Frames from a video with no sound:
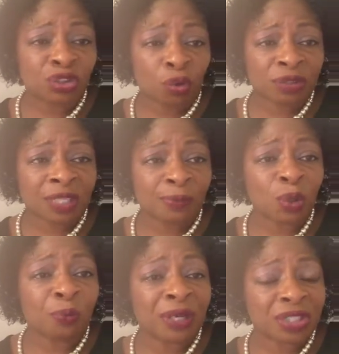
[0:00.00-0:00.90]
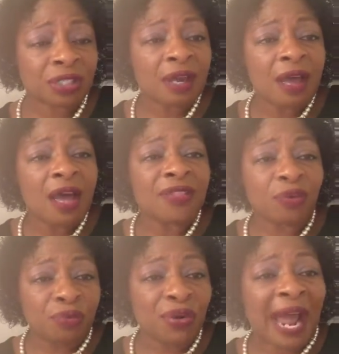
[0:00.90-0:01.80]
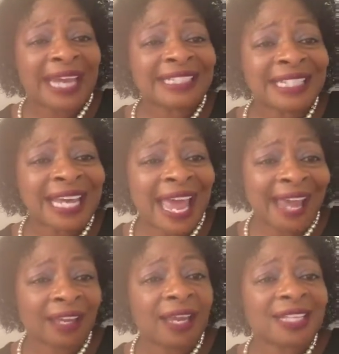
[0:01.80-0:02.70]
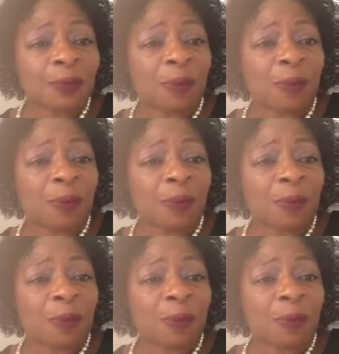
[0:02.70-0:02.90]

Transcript: George W. Bush. The Real ID Act is